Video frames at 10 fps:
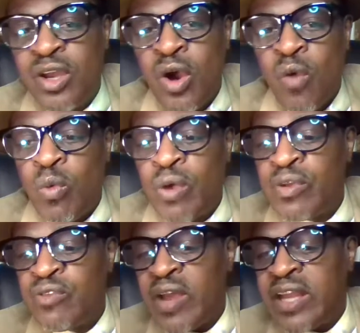where
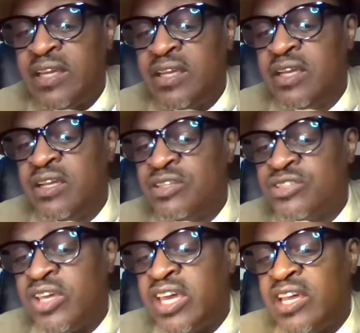we're ready
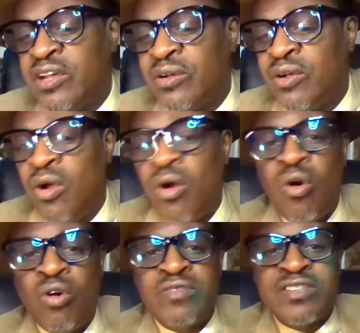to hear
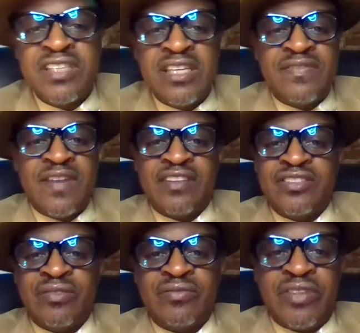or receive a
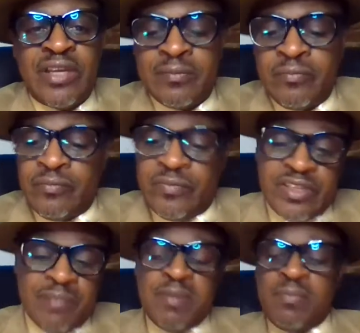certain thing.
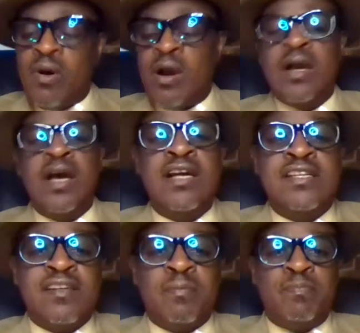Some people are,
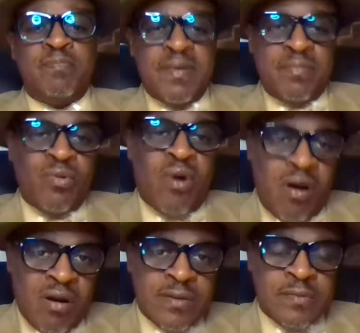some people
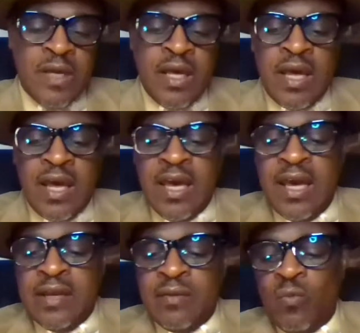aren't.
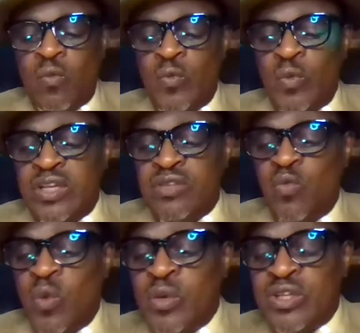And when
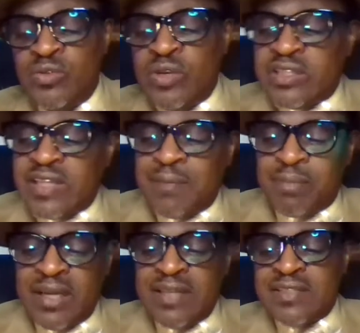we do get to that
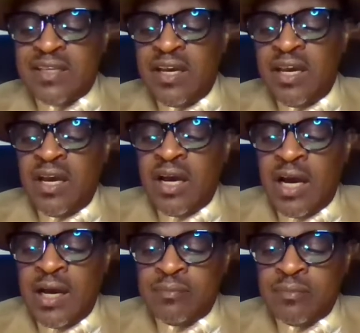place,
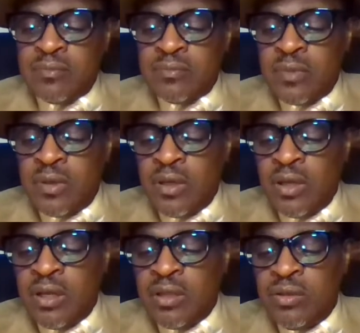God
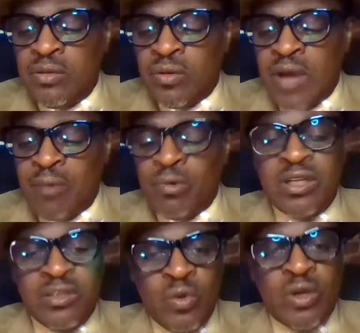
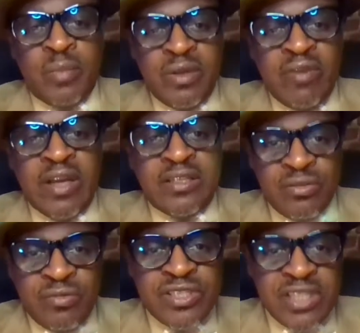willing, we'll be ready to
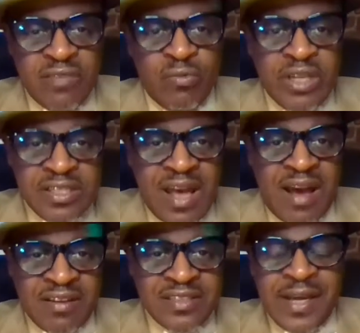receive when it's
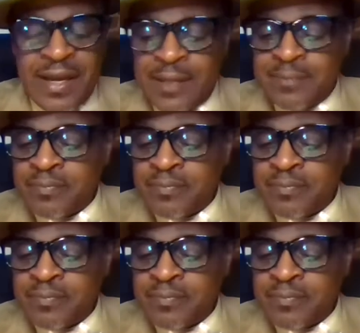our time.